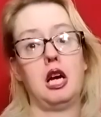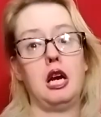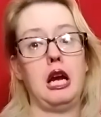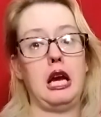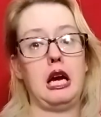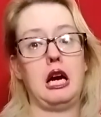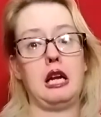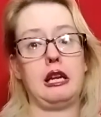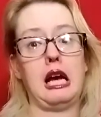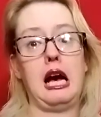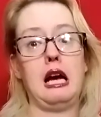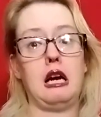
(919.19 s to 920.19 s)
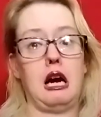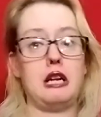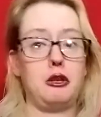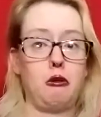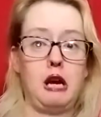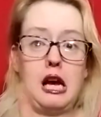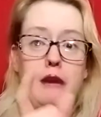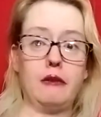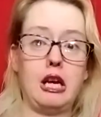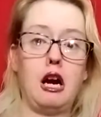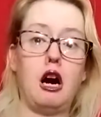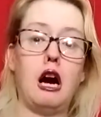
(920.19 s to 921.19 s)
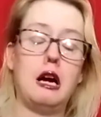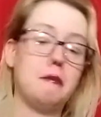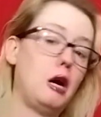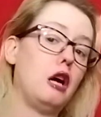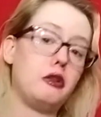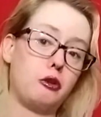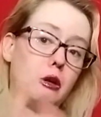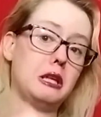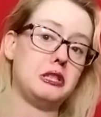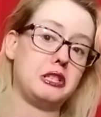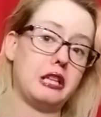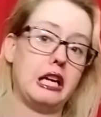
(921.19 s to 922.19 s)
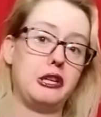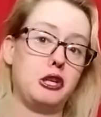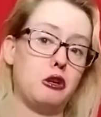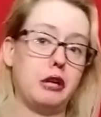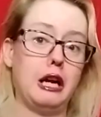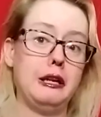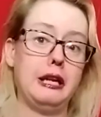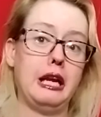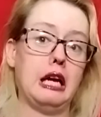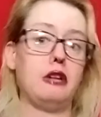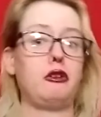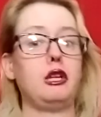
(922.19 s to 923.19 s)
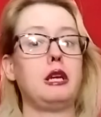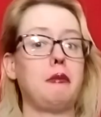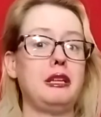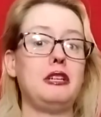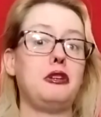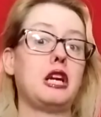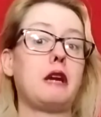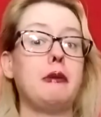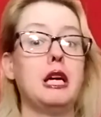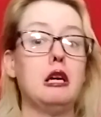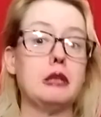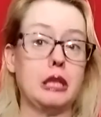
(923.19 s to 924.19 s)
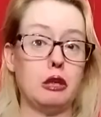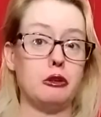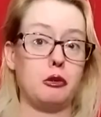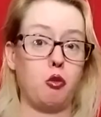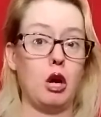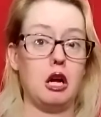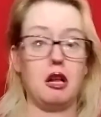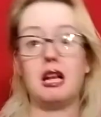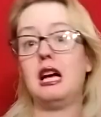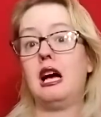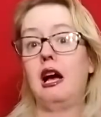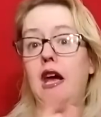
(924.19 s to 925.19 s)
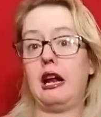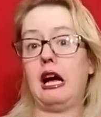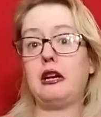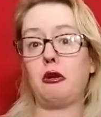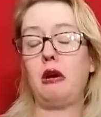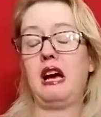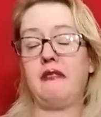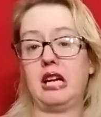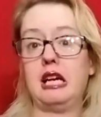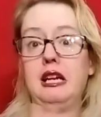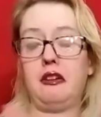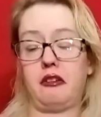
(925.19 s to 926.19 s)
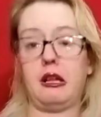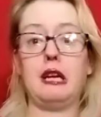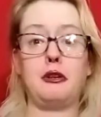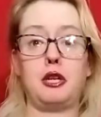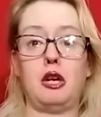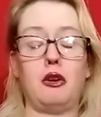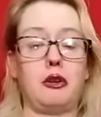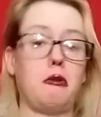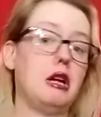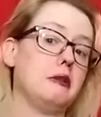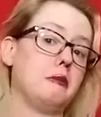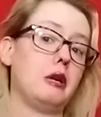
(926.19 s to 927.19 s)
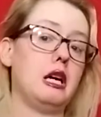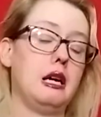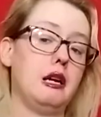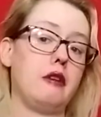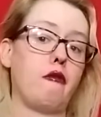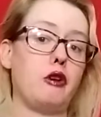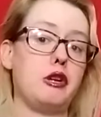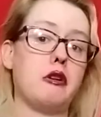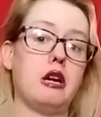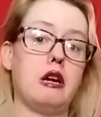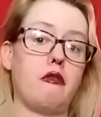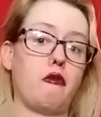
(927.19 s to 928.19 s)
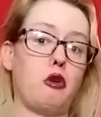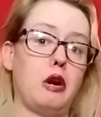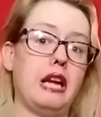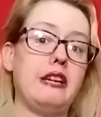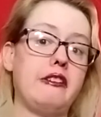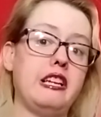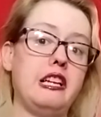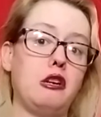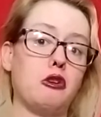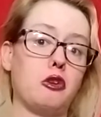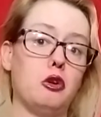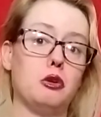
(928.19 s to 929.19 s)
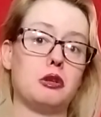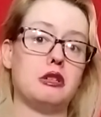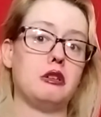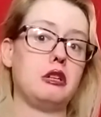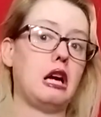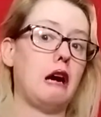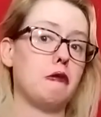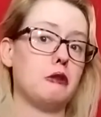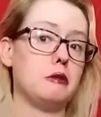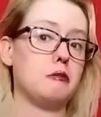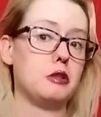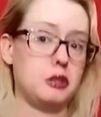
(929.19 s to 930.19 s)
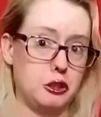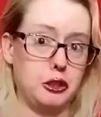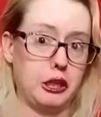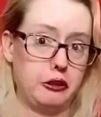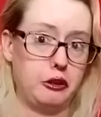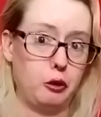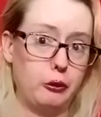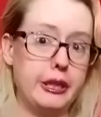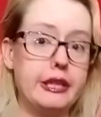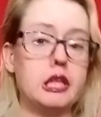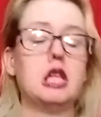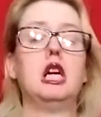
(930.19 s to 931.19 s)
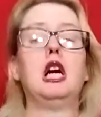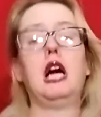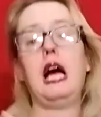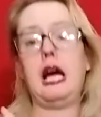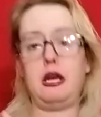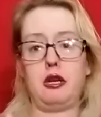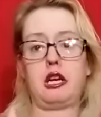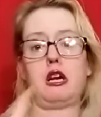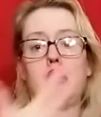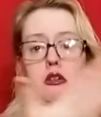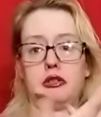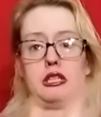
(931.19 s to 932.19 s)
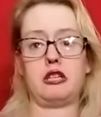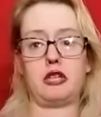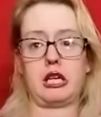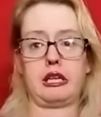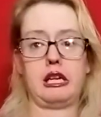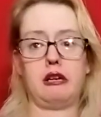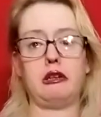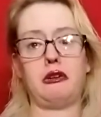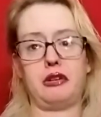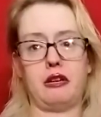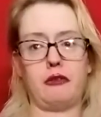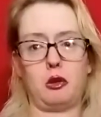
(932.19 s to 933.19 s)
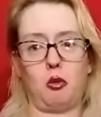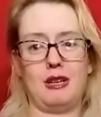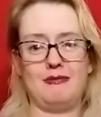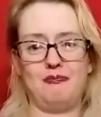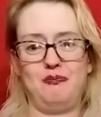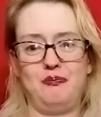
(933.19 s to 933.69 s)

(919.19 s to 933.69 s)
And that, I do have that. I'm also on slideshare.net, so you can please check me out there as well. And I do have that in slideshares rather uh, for you uh, for 18 years older. I would suggest to read, and you can also check that out yourself as well.